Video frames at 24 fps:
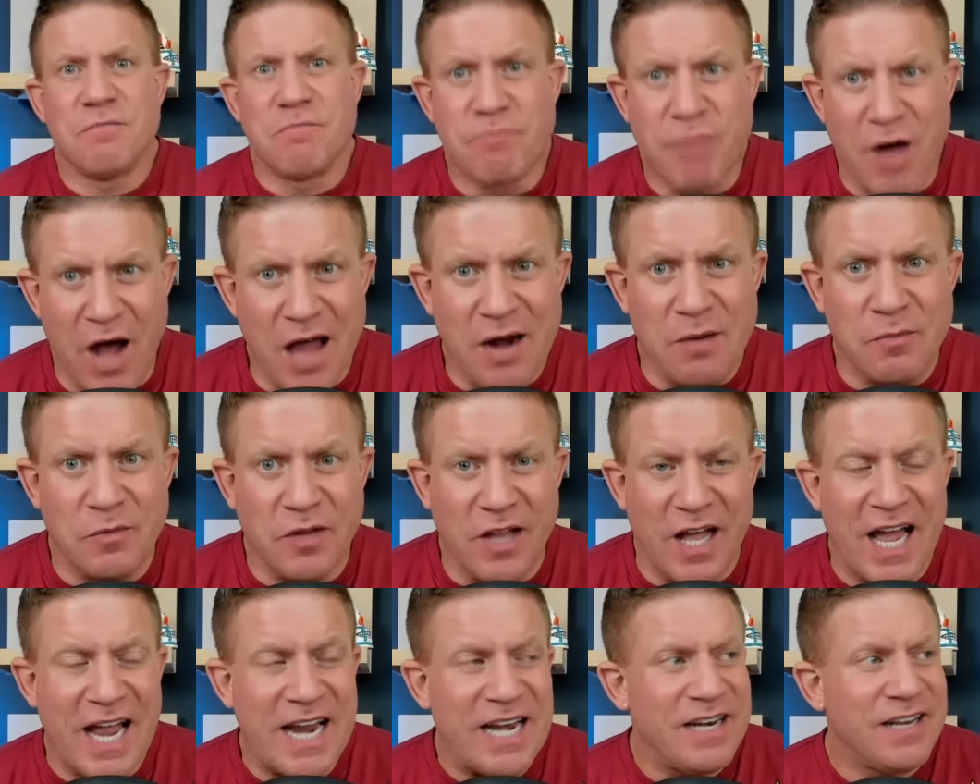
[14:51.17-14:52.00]
Bottom
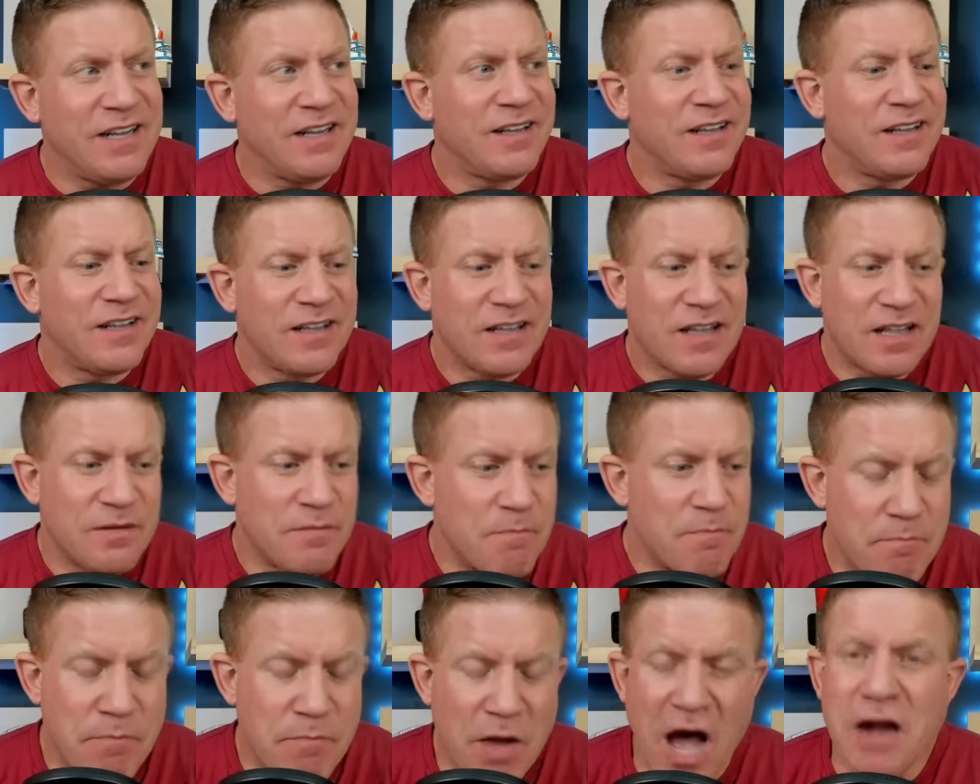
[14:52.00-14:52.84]
line,
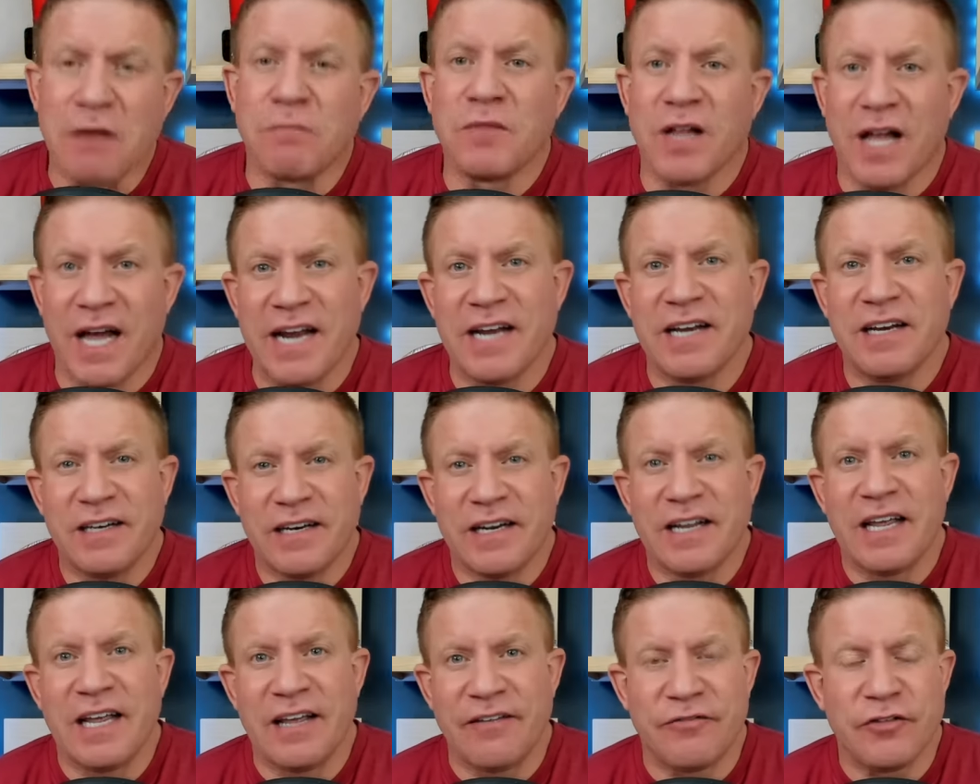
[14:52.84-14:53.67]
bottom line,
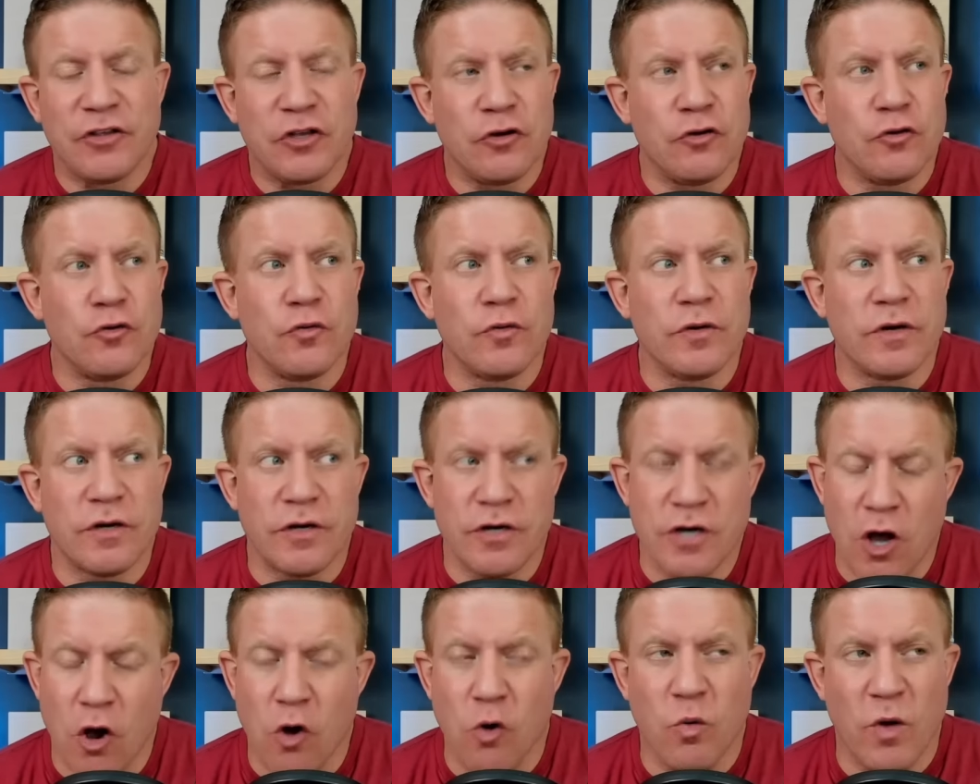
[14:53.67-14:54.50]
if you
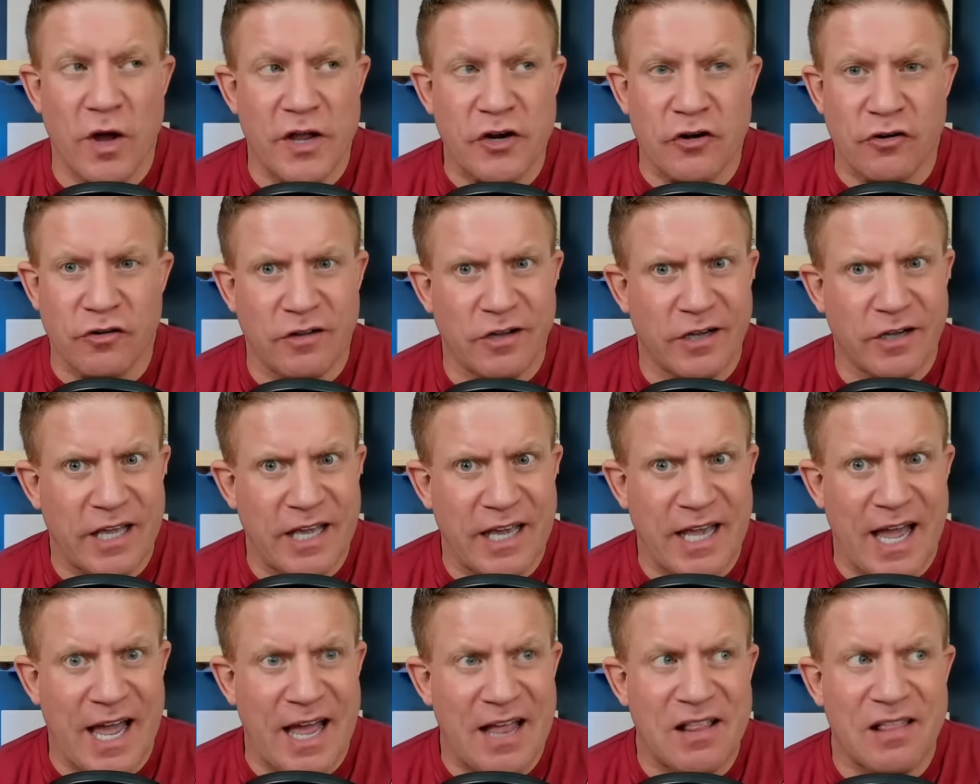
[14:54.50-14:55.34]
know what you're looking
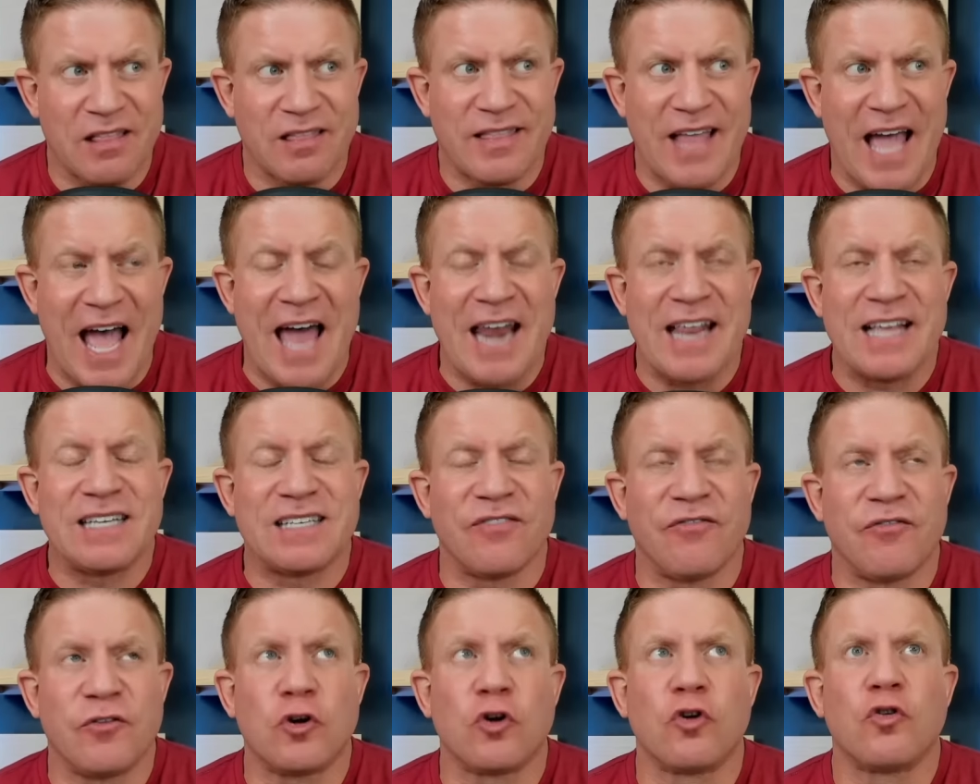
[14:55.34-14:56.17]
at, that
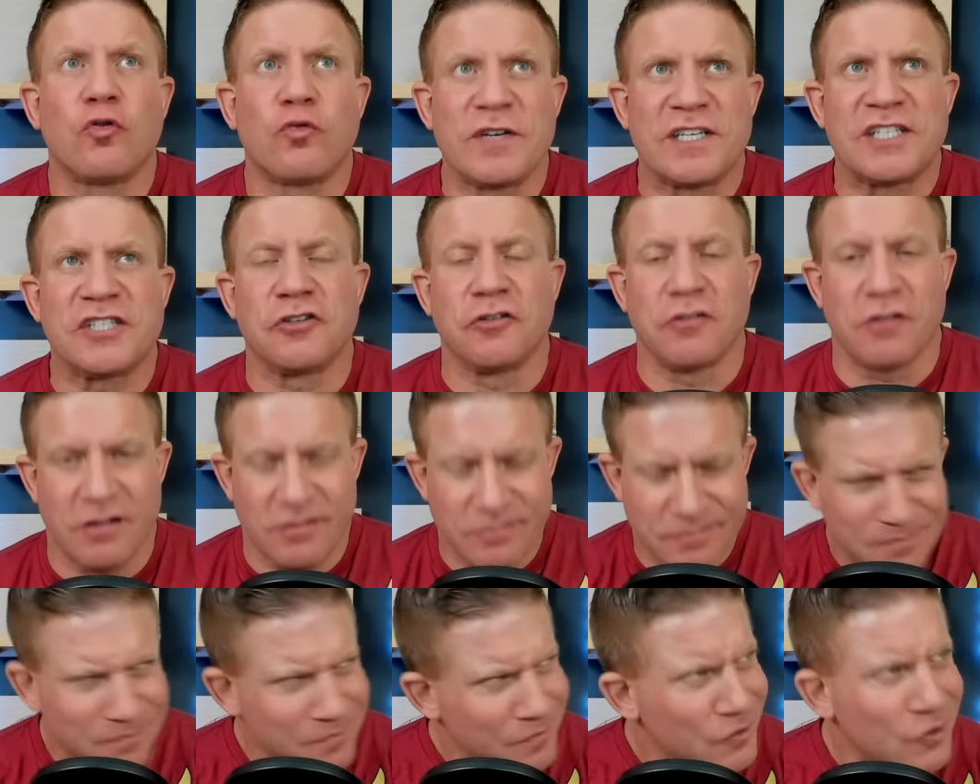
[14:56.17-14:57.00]
is crystal
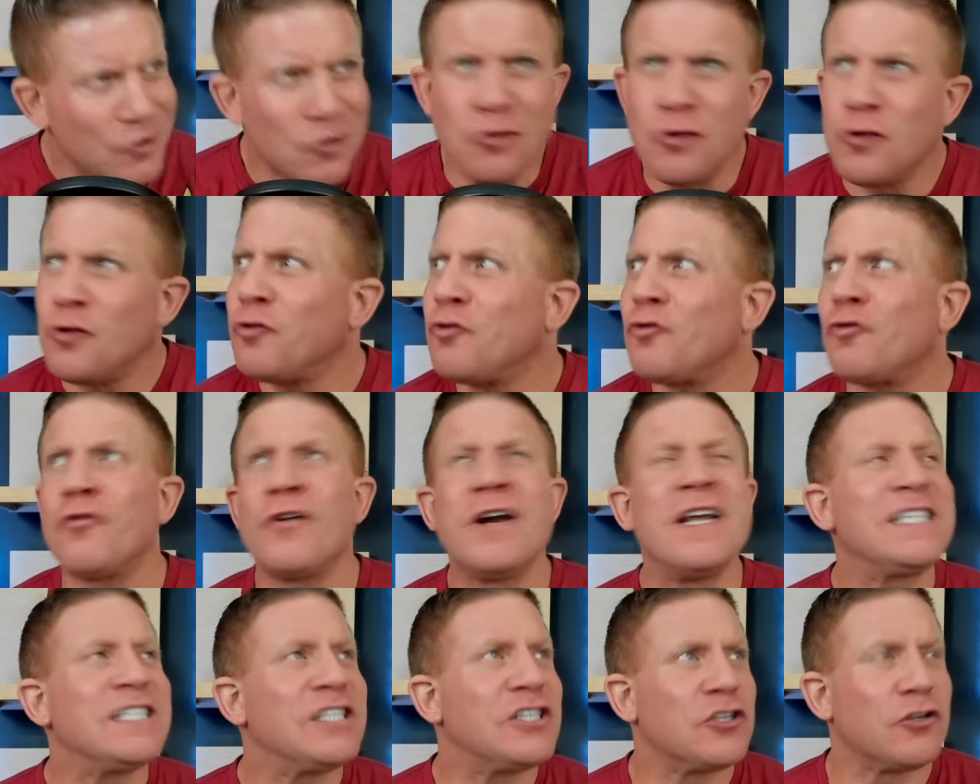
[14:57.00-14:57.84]

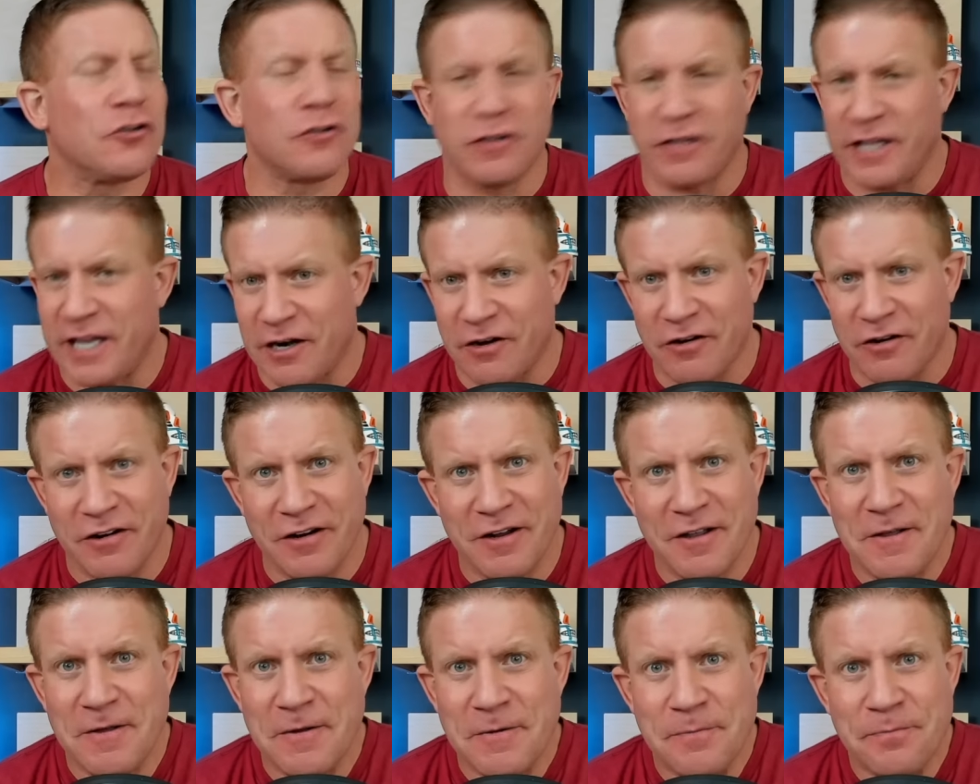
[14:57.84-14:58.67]
crystal clear
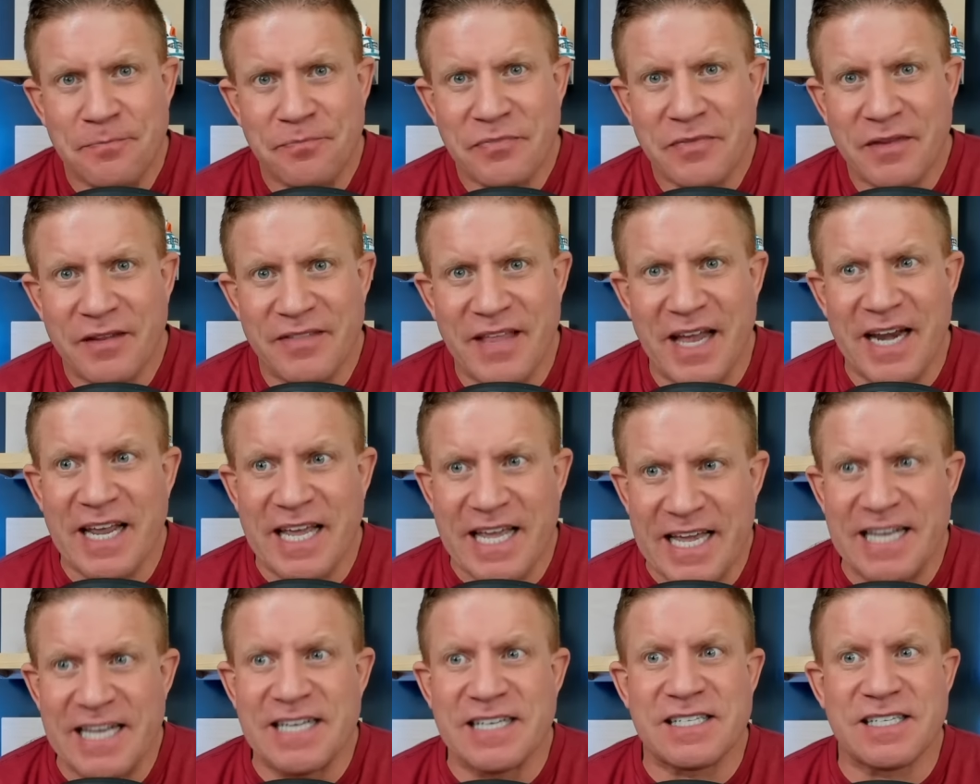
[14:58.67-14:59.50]
that
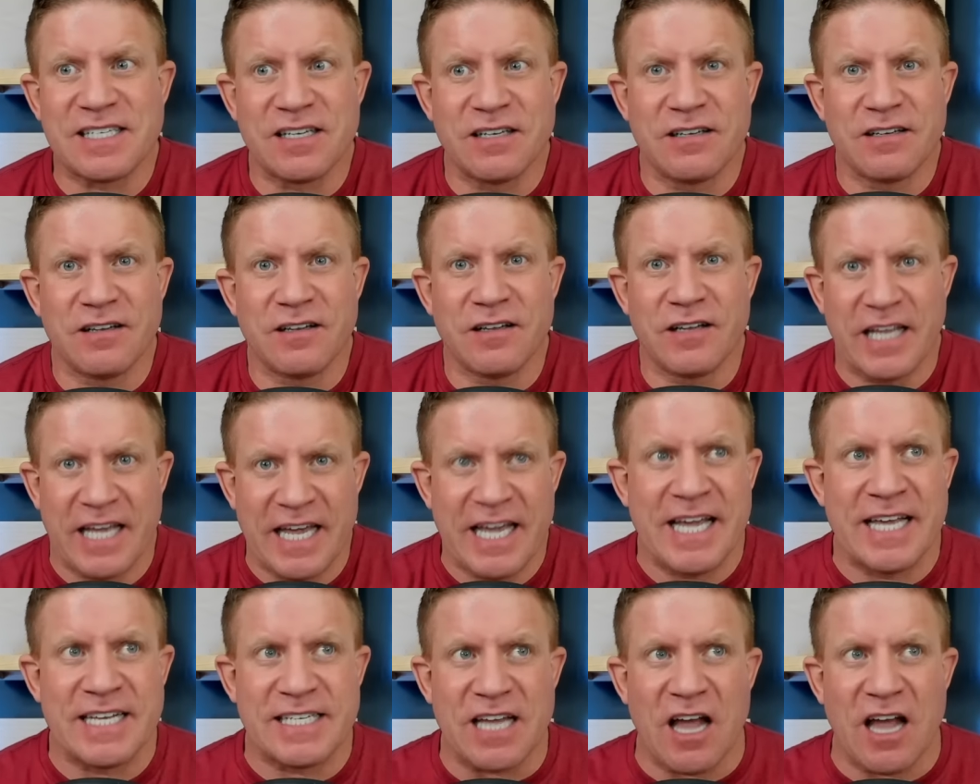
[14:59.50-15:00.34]
he is he is